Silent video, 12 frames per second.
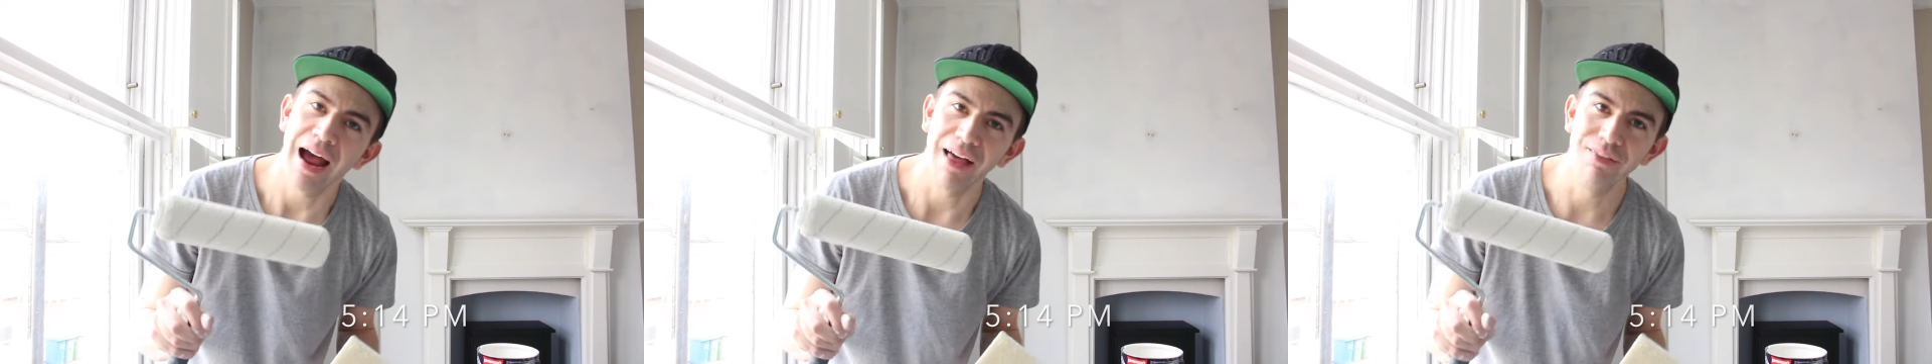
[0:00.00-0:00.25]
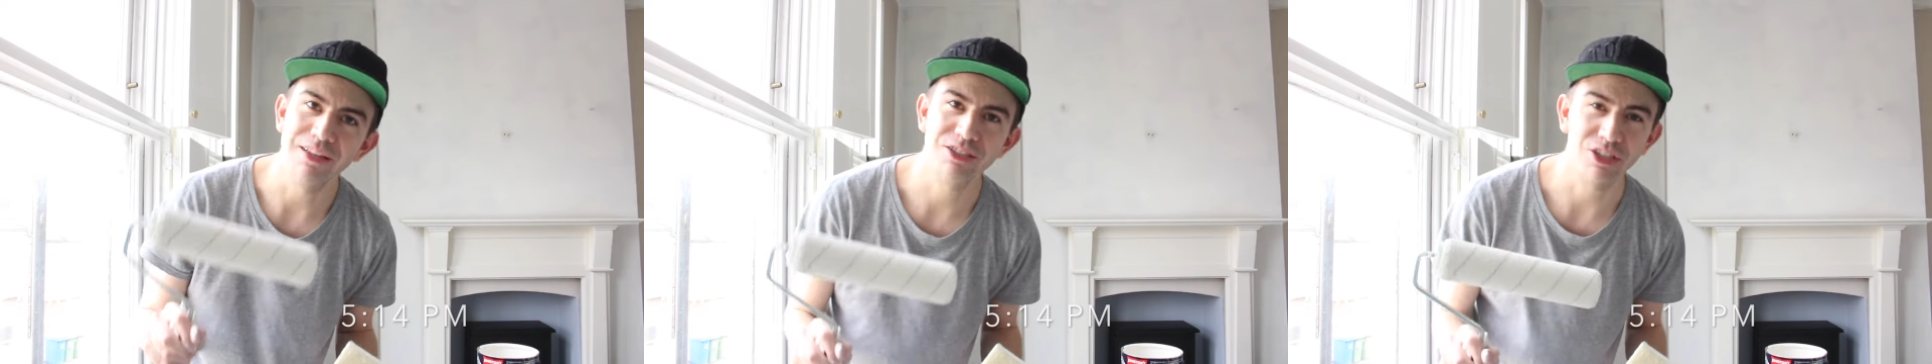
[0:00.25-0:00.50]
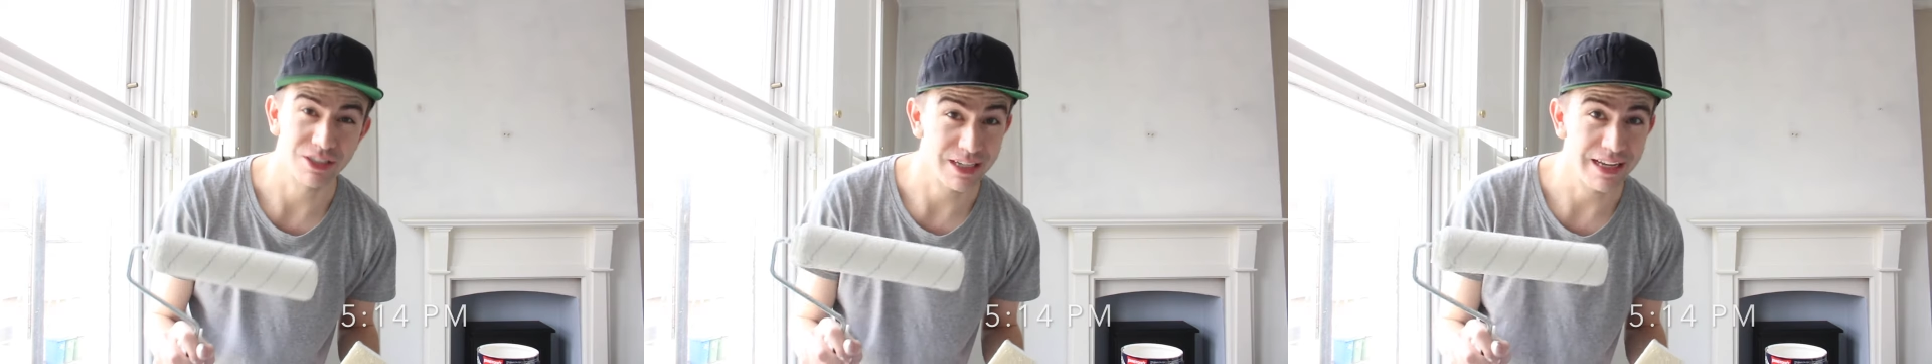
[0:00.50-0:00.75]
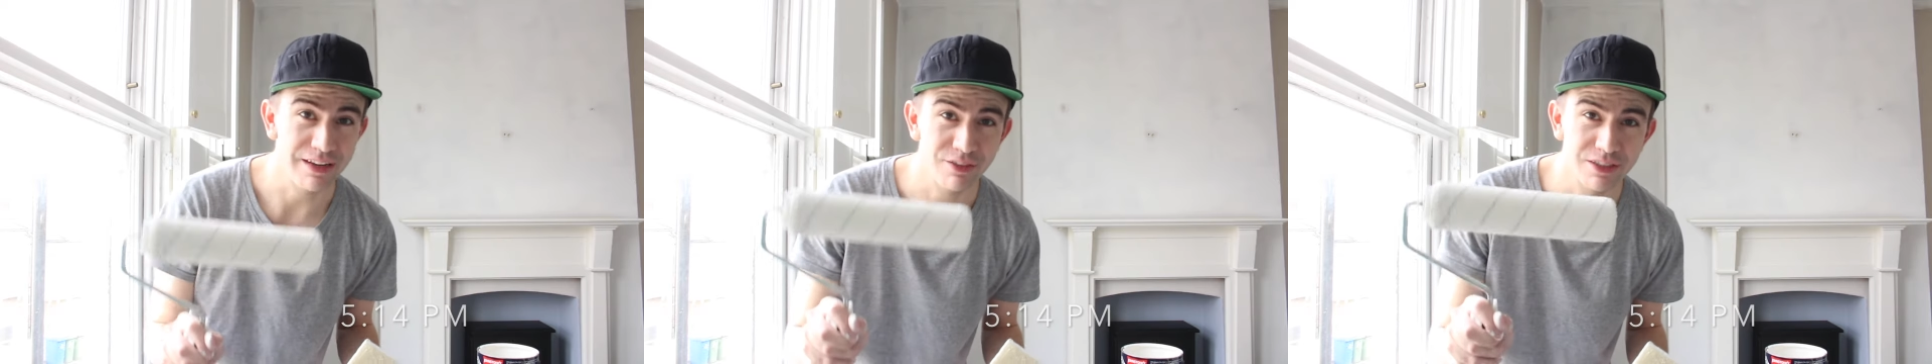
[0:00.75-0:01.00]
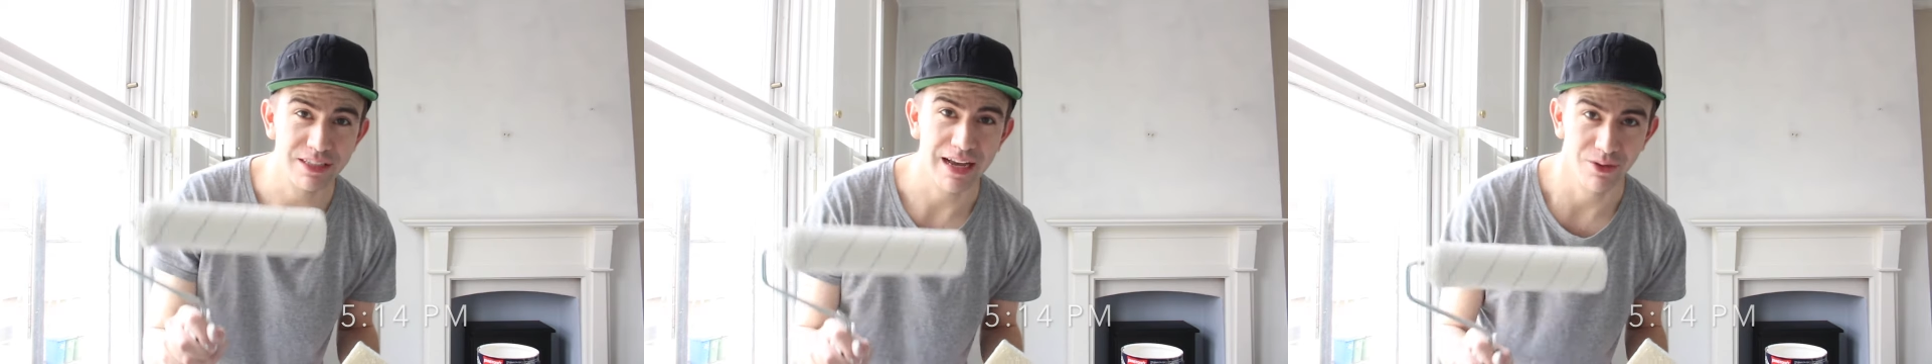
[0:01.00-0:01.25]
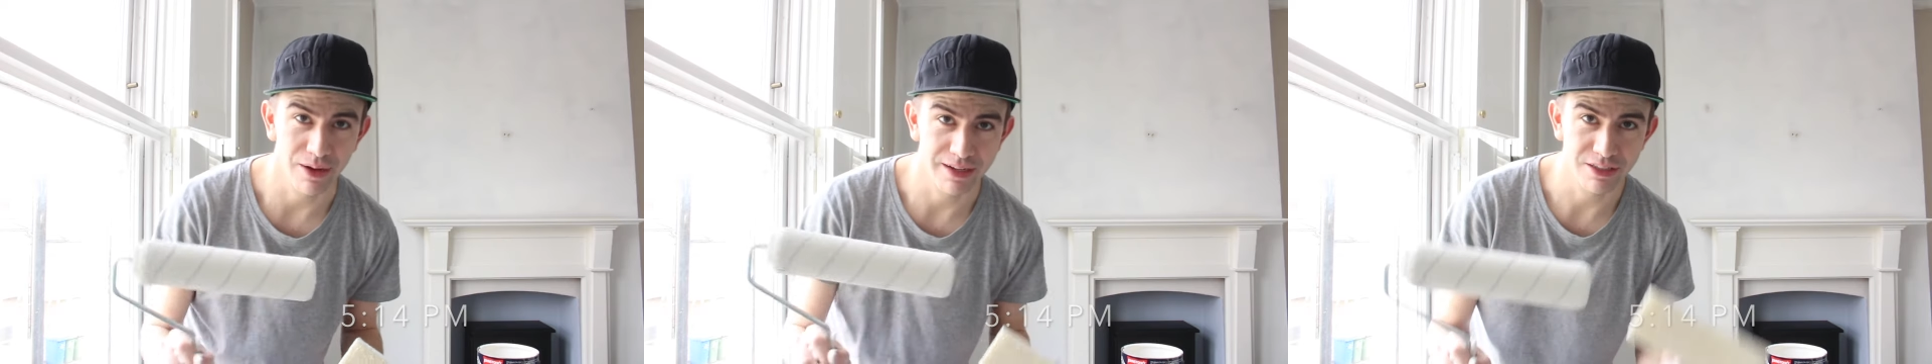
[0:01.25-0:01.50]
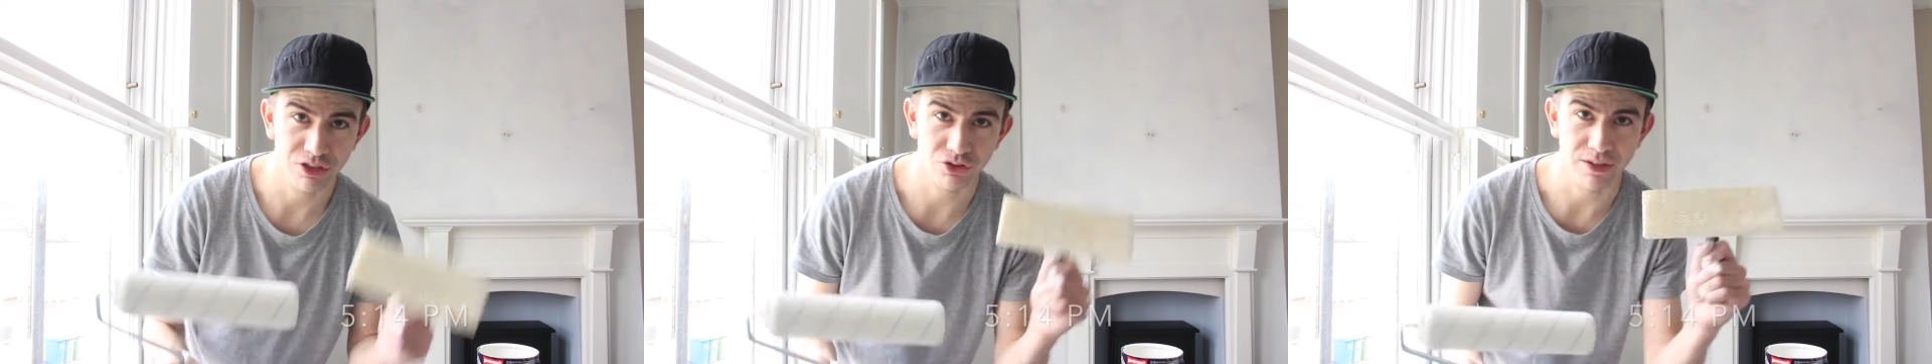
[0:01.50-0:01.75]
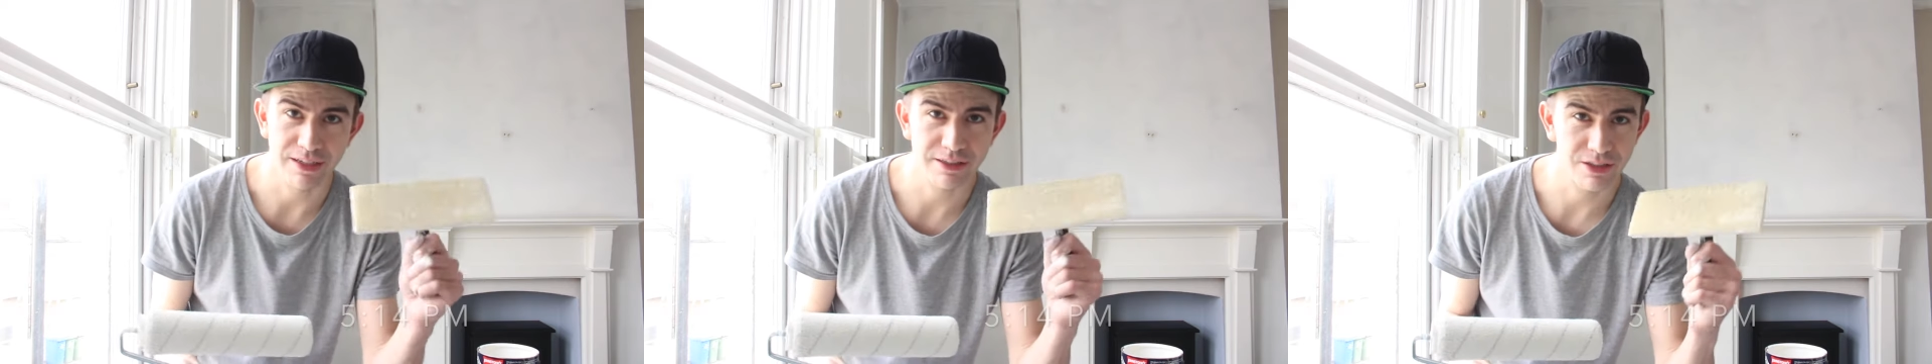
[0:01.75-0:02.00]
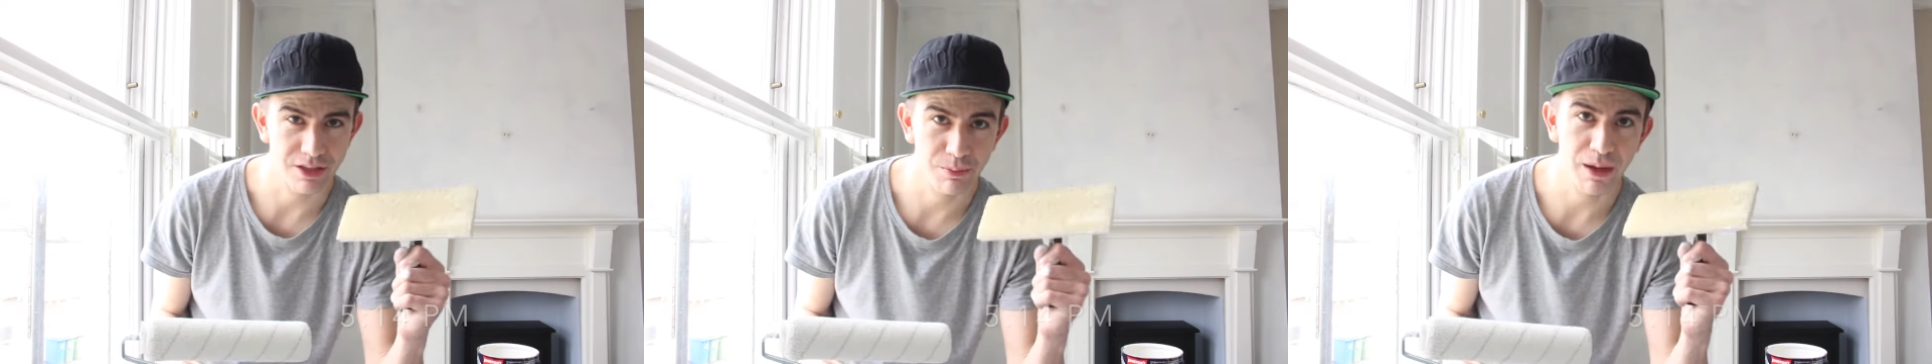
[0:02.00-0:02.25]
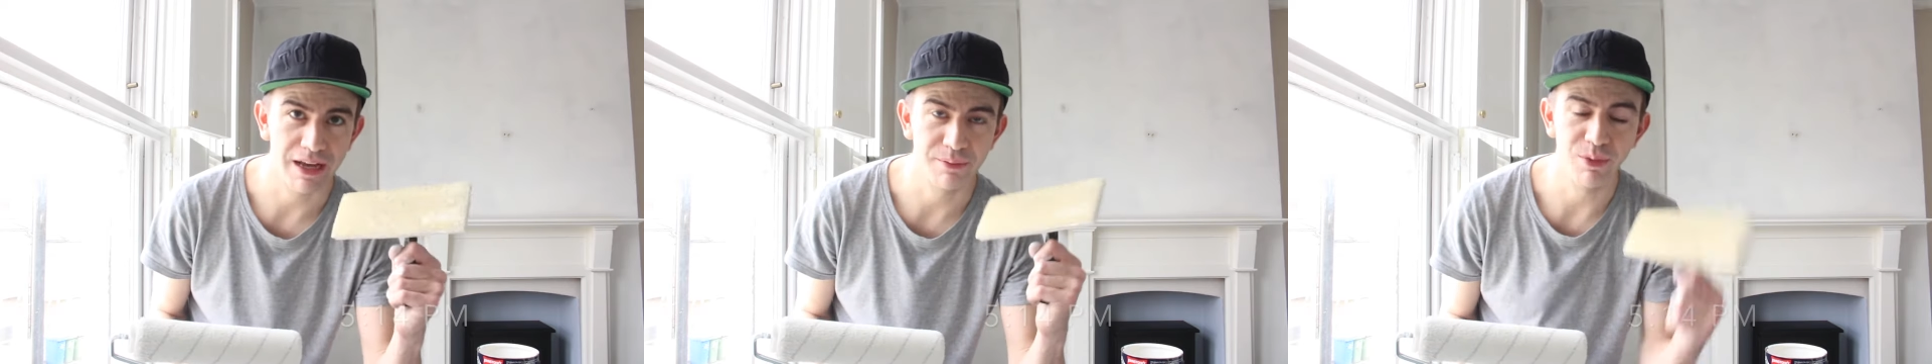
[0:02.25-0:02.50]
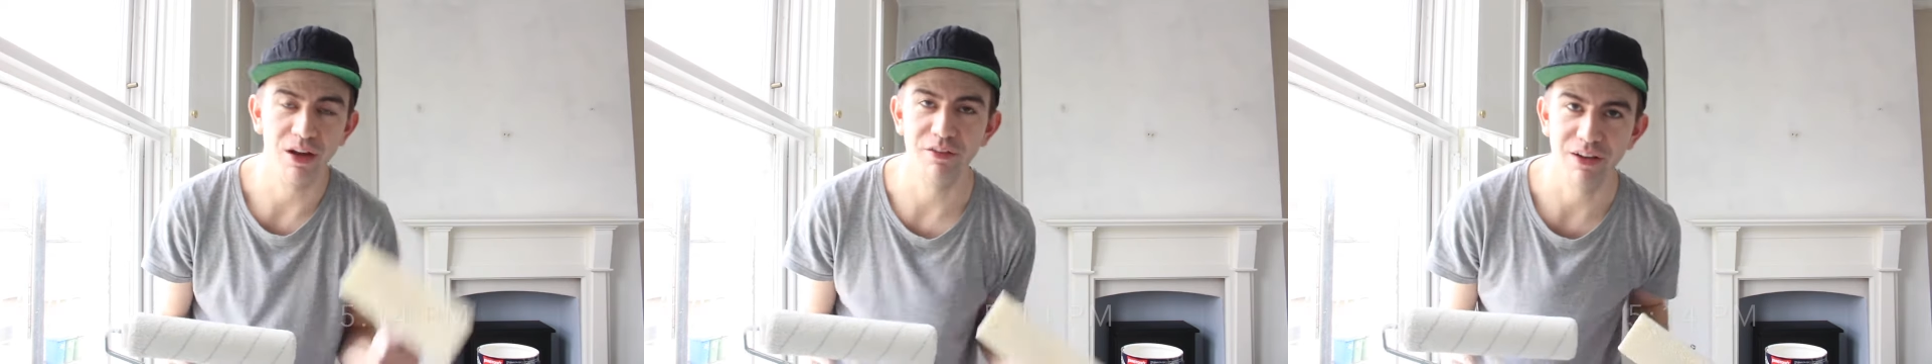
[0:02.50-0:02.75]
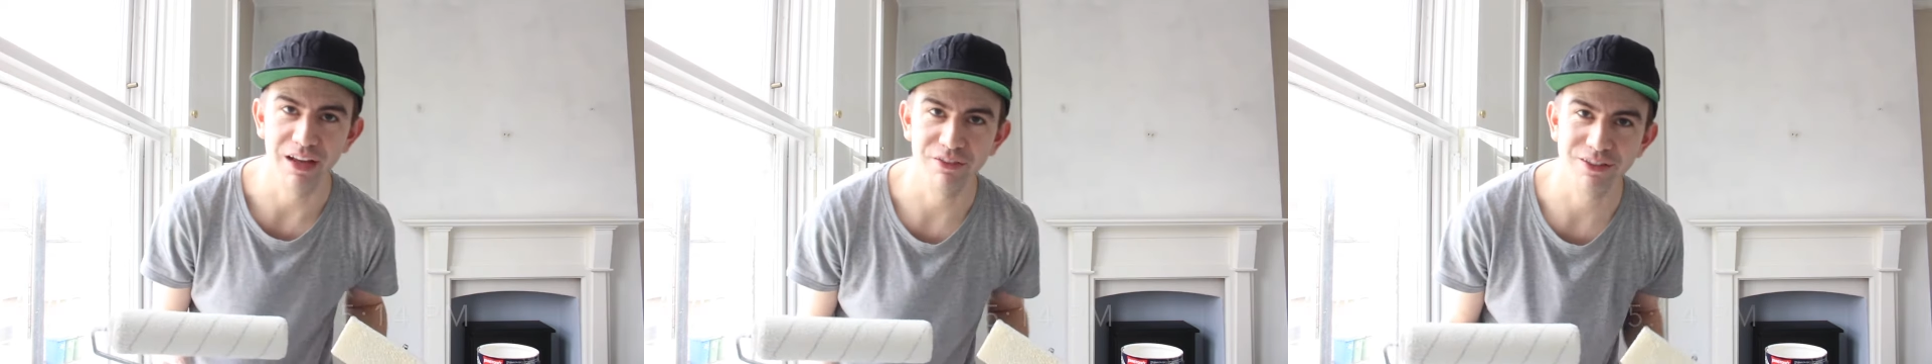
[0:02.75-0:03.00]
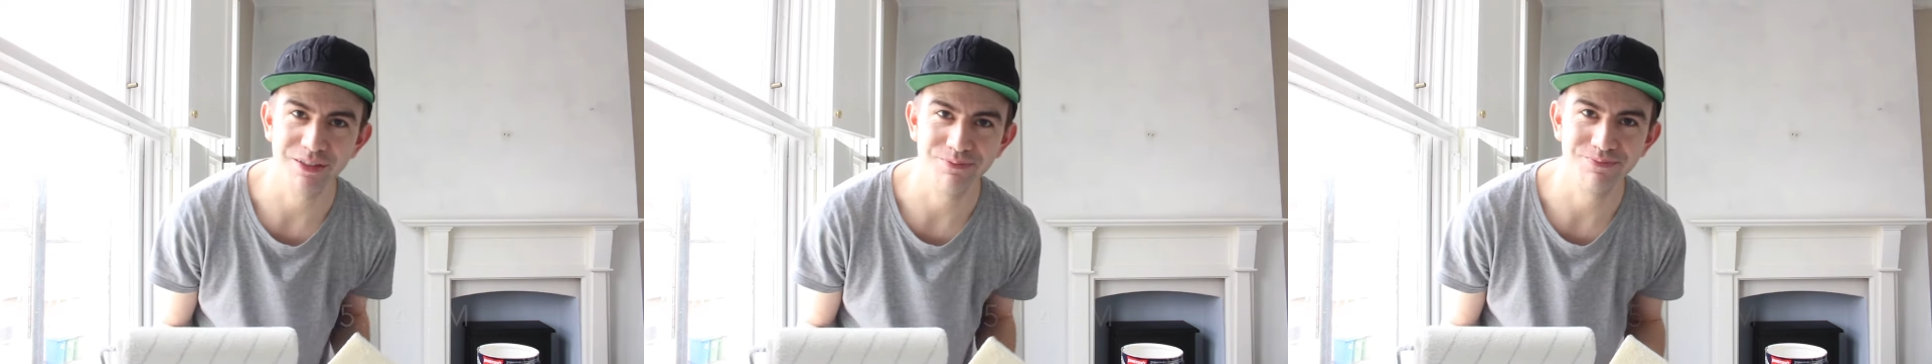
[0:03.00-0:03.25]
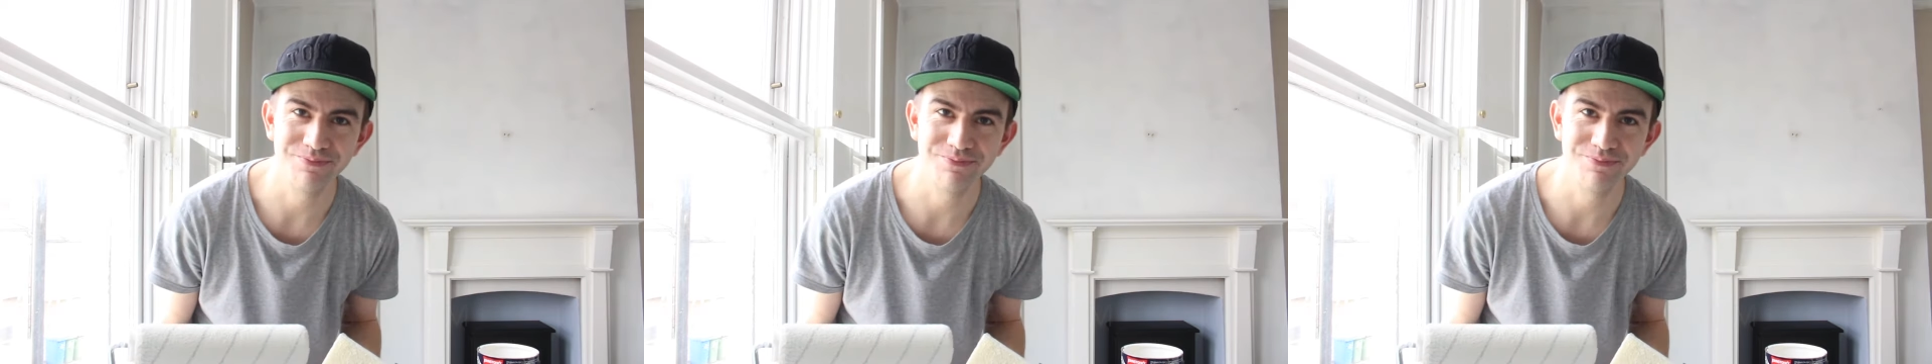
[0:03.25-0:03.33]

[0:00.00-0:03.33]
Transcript: and this just evens out any streaks that the pad might have left.